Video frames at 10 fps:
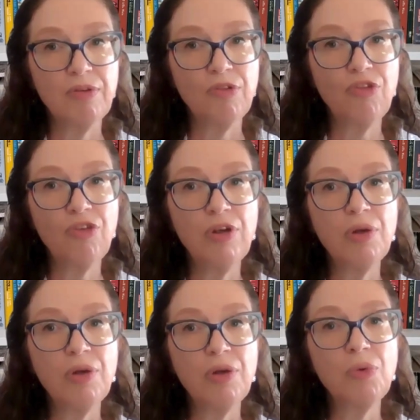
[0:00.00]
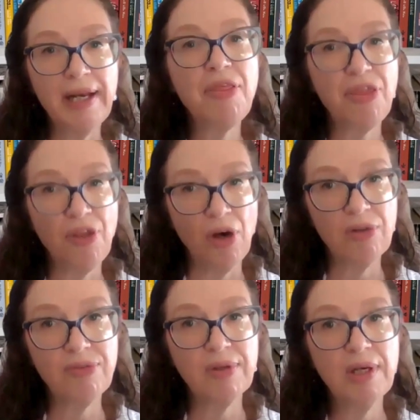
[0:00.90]
she really
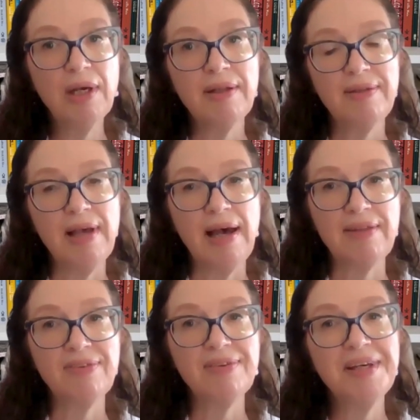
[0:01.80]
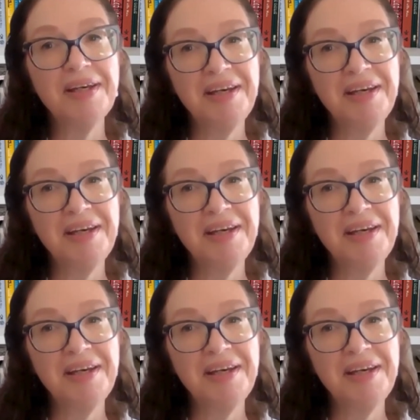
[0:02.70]
thought that